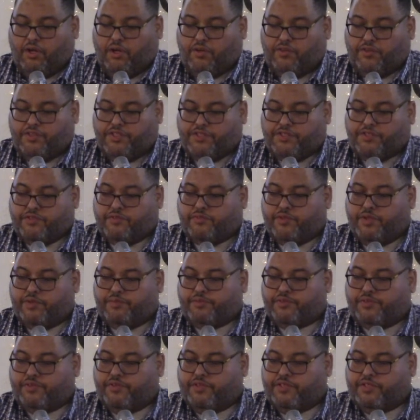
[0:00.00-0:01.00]
This
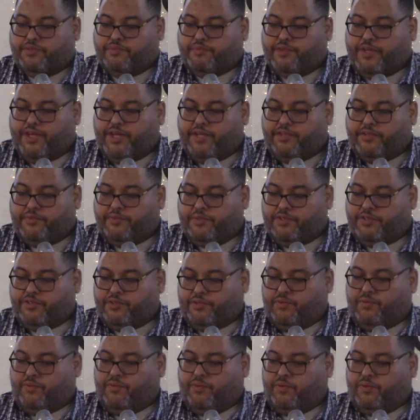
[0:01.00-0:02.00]
scripture explains what is
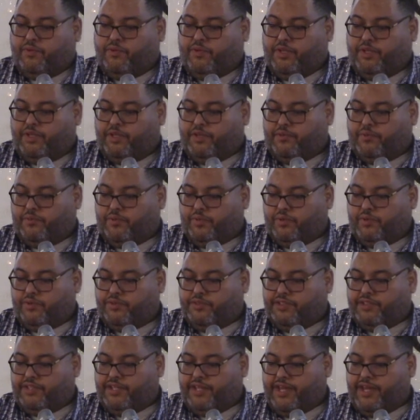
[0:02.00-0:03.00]
going on in the world
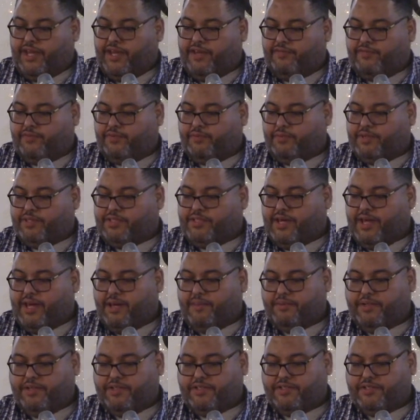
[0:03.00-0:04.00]
today from the
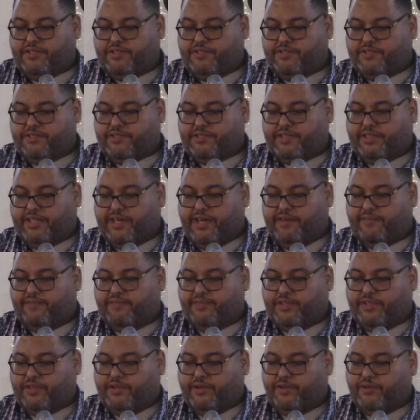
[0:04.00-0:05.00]
time that Jesus
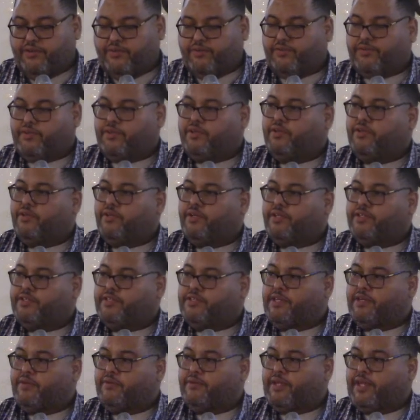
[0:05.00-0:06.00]
left the earth
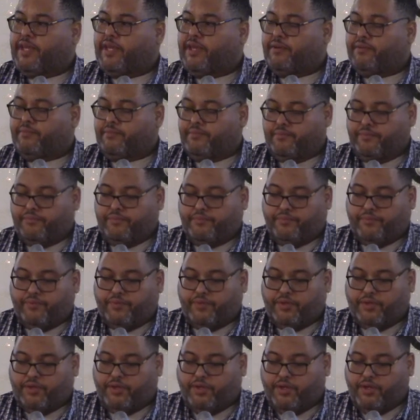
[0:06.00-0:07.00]
until now.
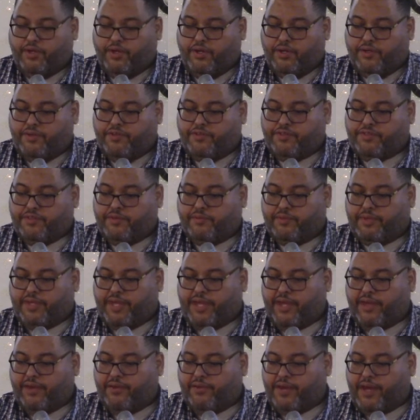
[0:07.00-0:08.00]
So
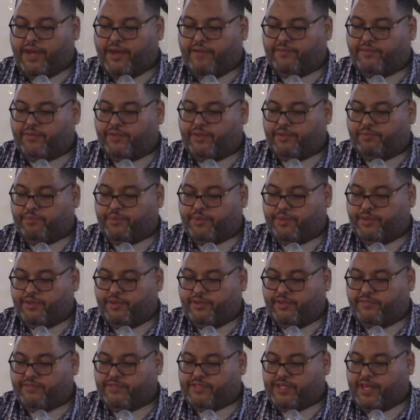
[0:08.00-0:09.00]
now, after a
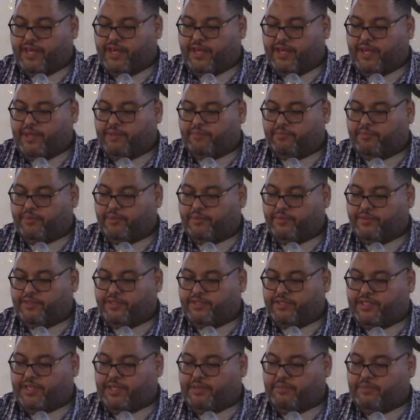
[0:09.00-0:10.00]
period of time, the
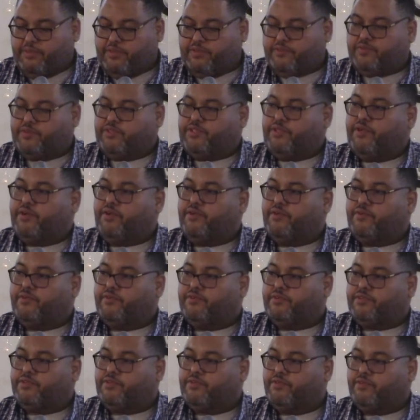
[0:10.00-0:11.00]
demons
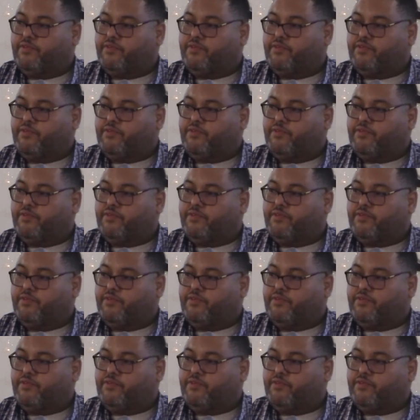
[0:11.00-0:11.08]
returned.